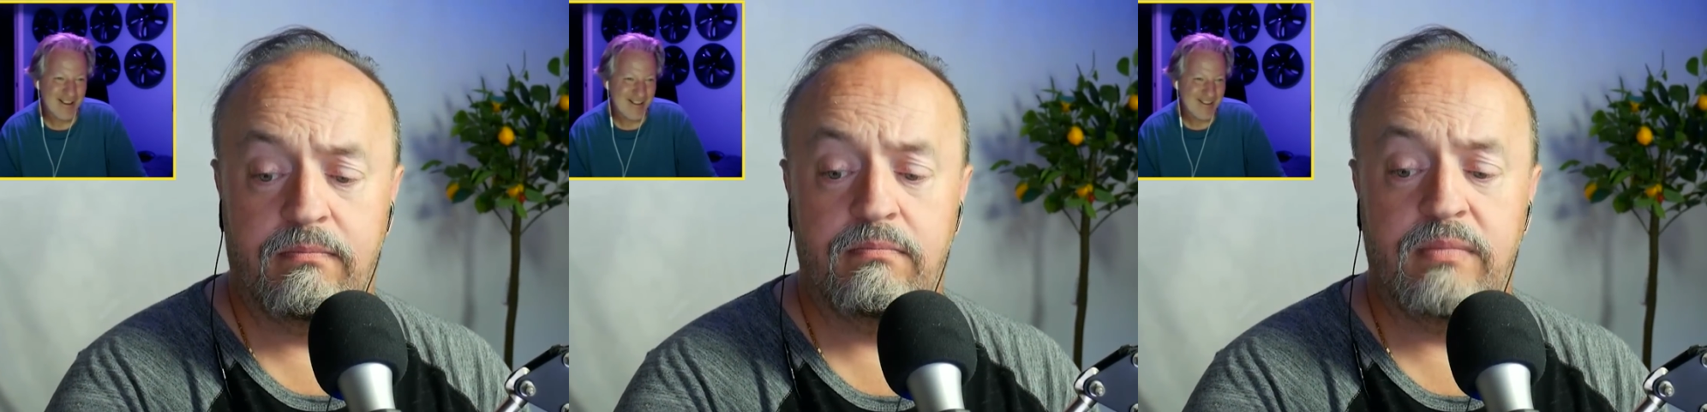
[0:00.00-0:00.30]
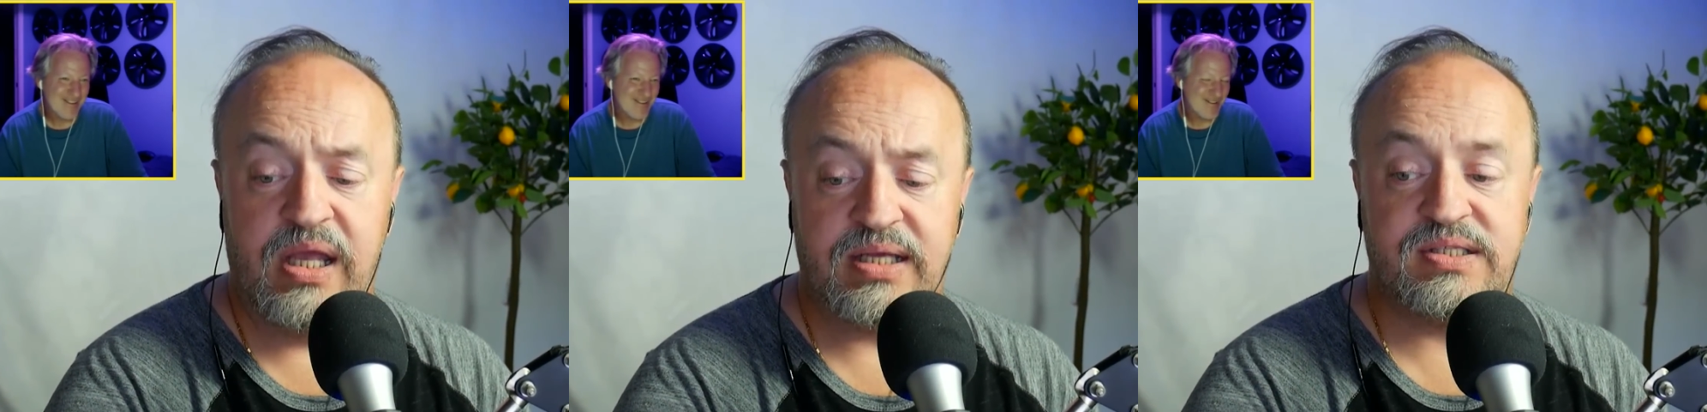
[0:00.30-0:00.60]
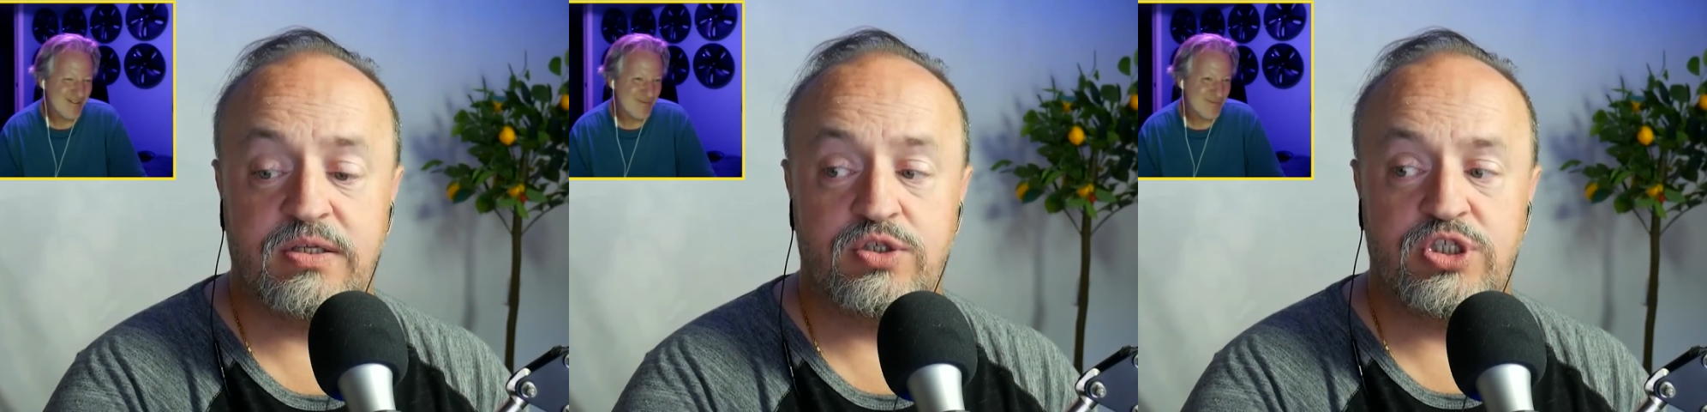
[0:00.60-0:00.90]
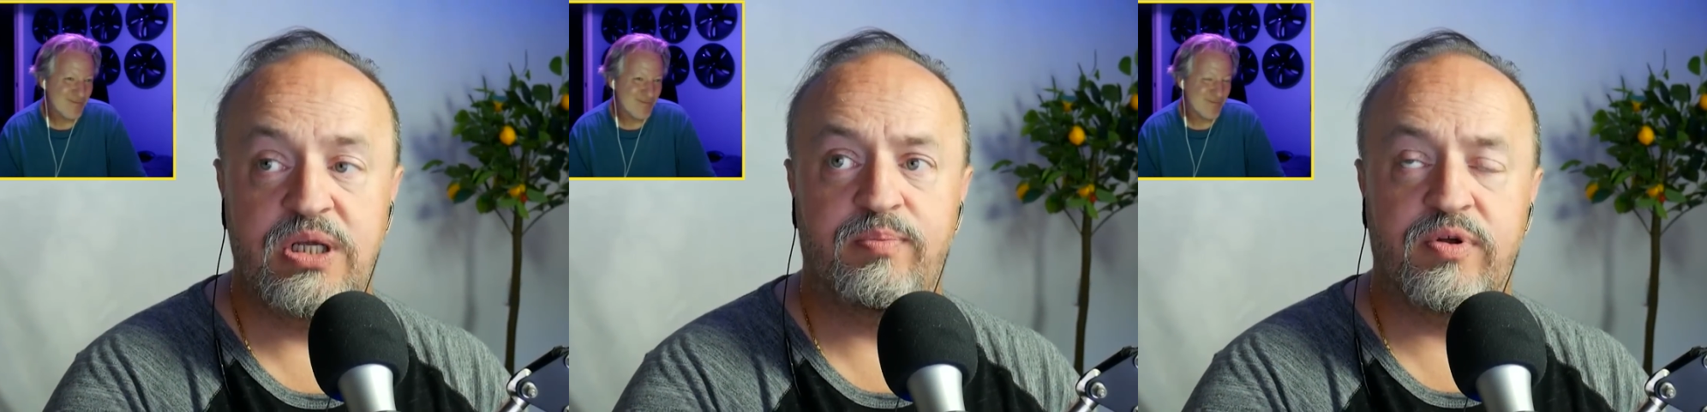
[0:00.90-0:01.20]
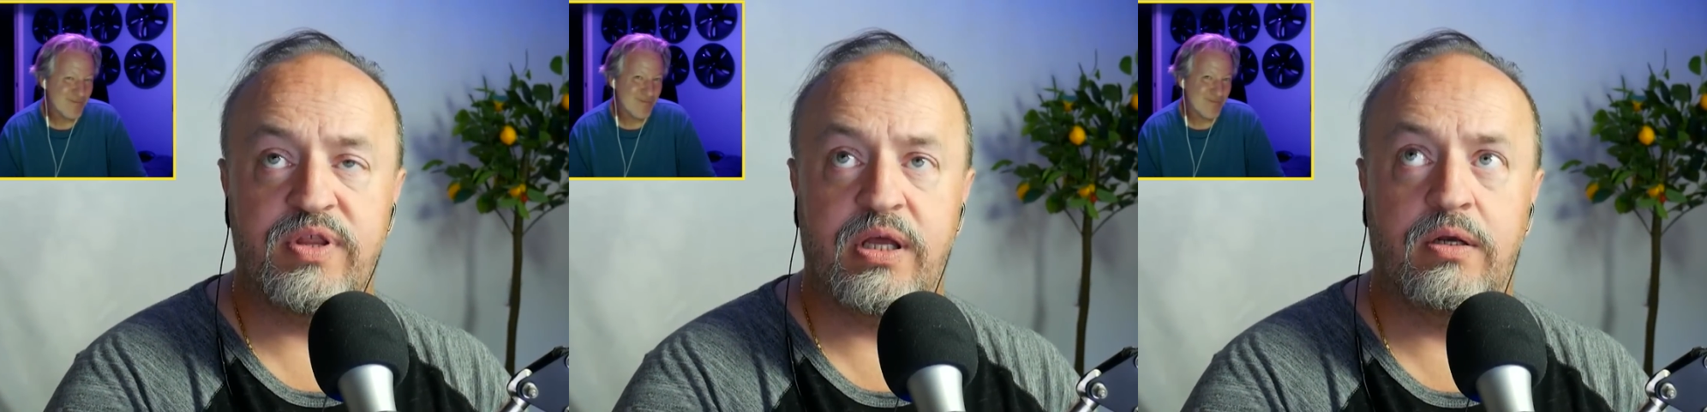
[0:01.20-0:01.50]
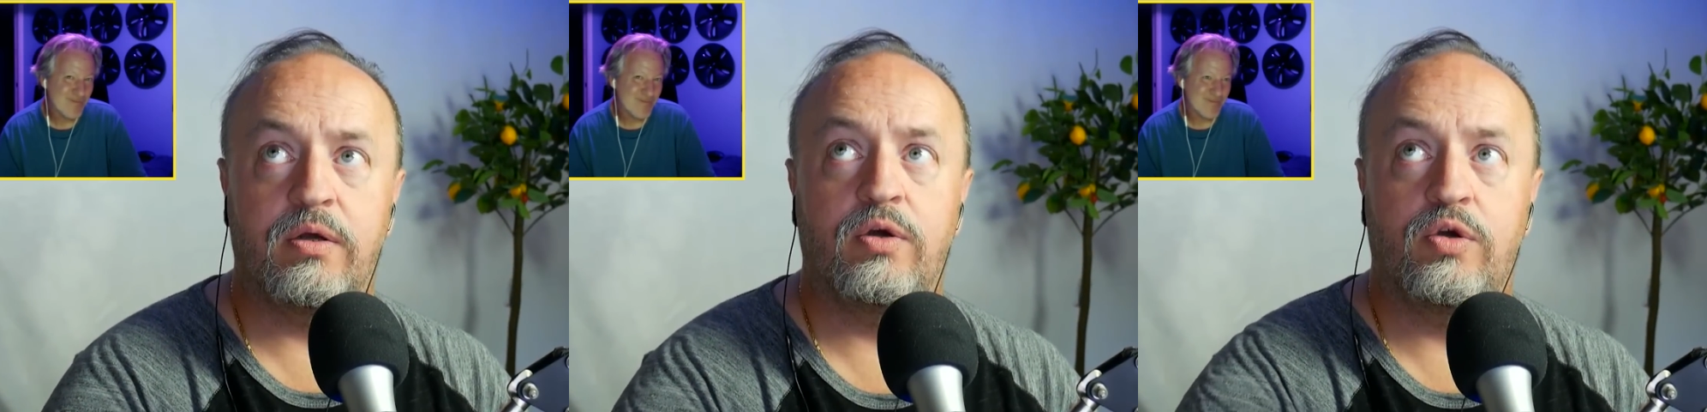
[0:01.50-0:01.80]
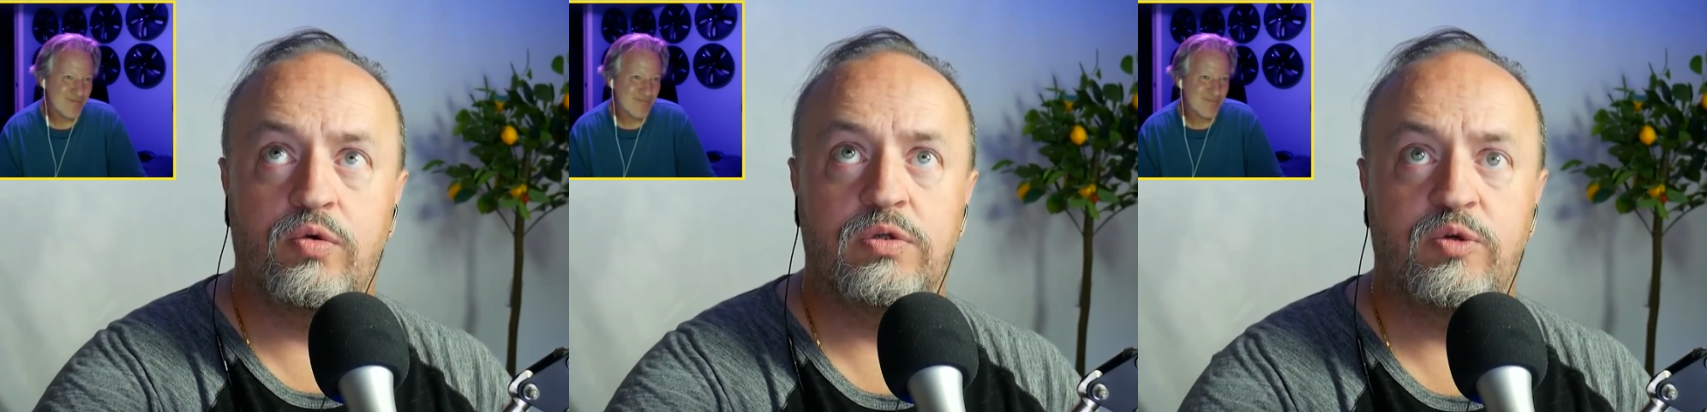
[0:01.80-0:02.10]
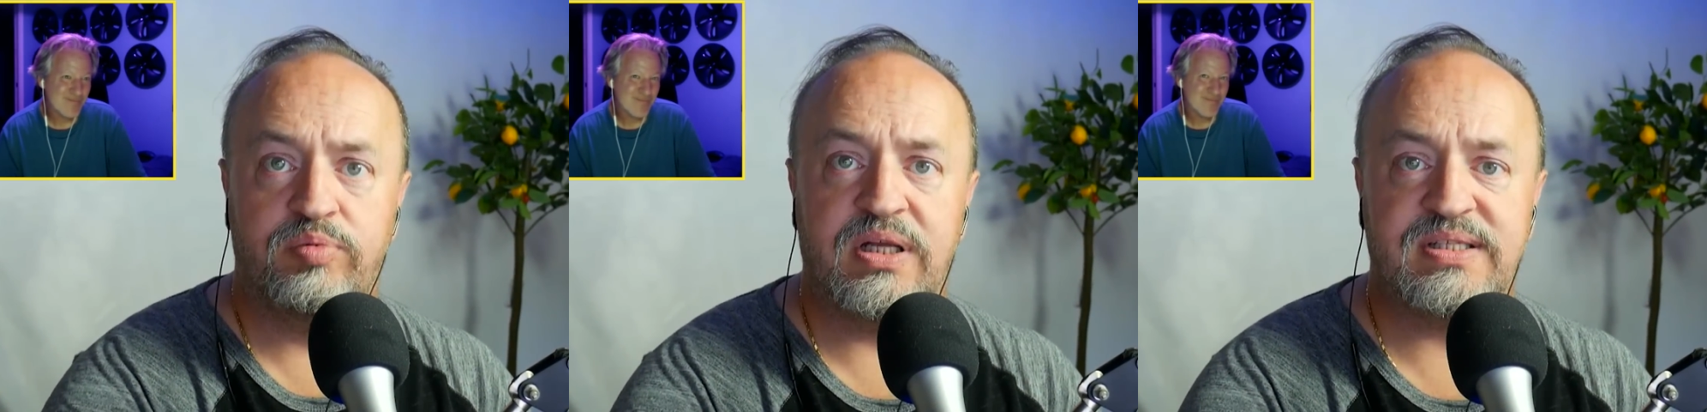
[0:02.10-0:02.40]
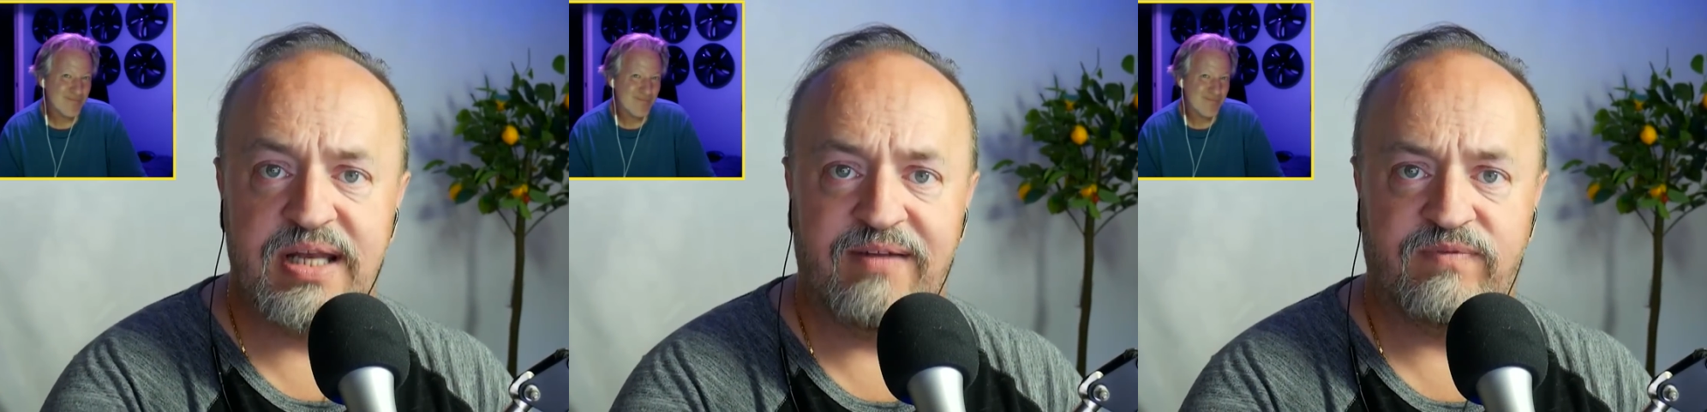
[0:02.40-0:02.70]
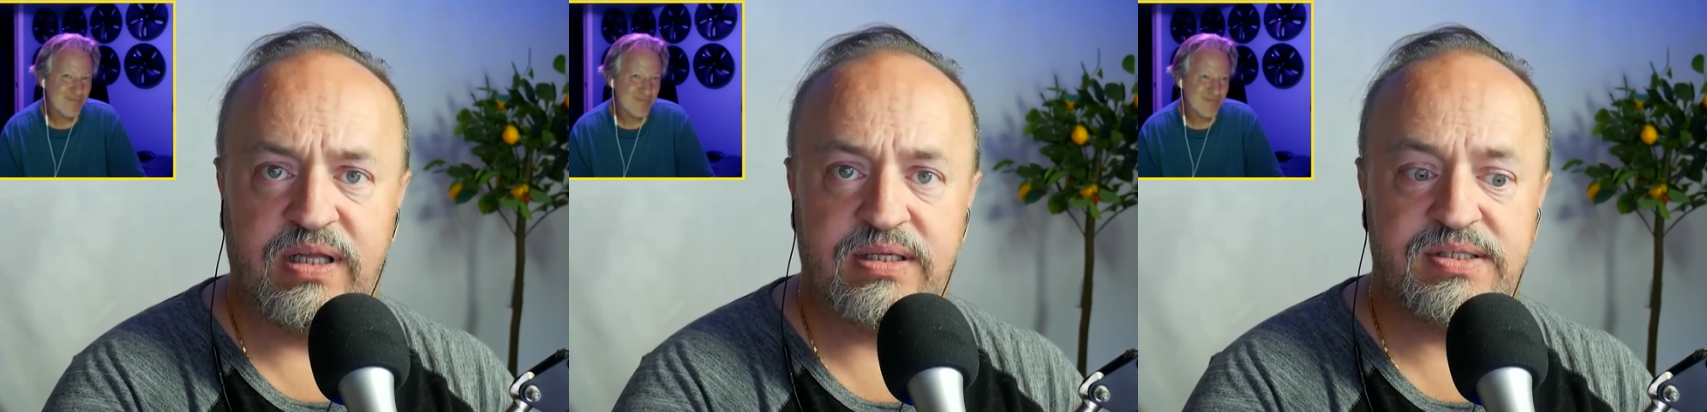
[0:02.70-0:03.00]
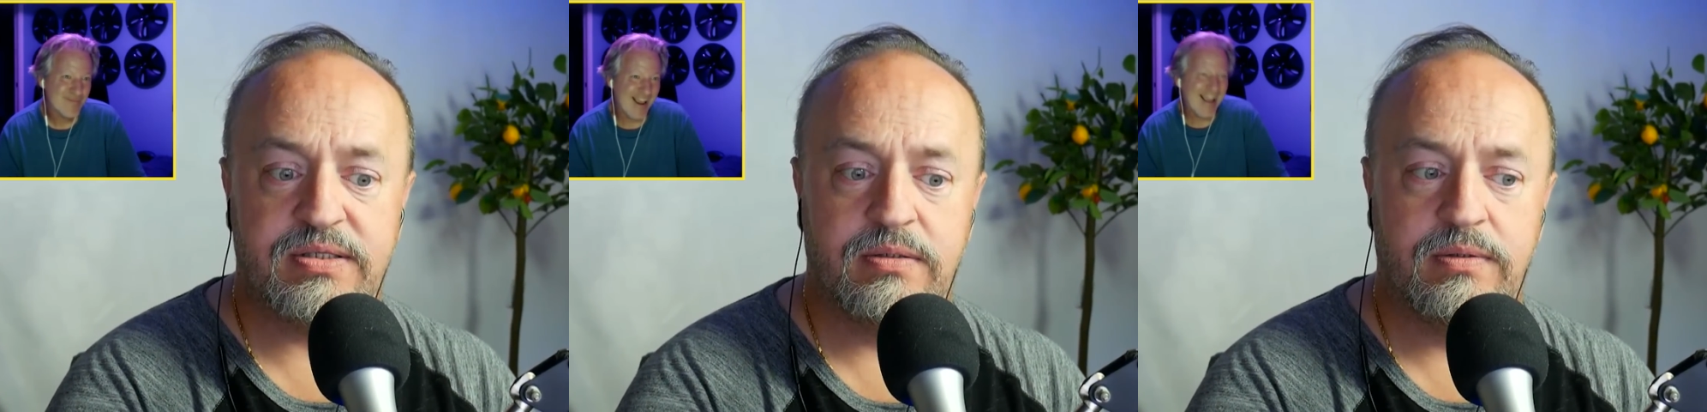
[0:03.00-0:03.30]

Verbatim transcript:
Speaker 1: yes, cheaper than Hulu plus Netflix